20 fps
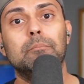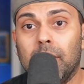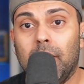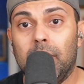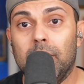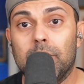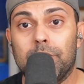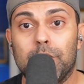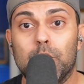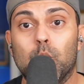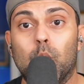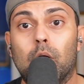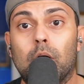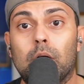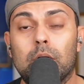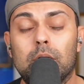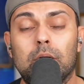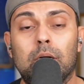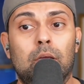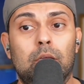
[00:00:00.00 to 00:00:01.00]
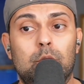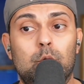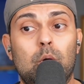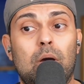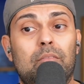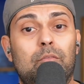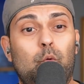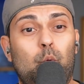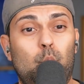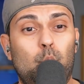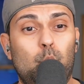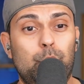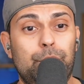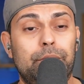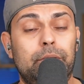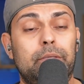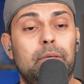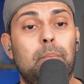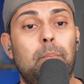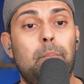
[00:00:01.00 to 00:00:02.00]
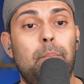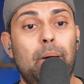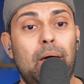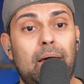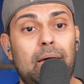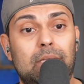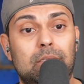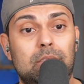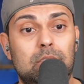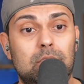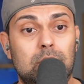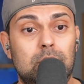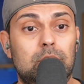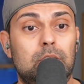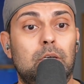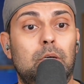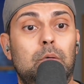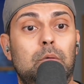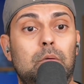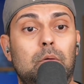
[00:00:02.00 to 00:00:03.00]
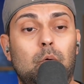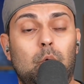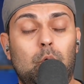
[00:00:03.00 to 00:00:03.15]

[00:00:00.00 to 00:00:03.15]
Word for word: And if you are, you have a really bad CISO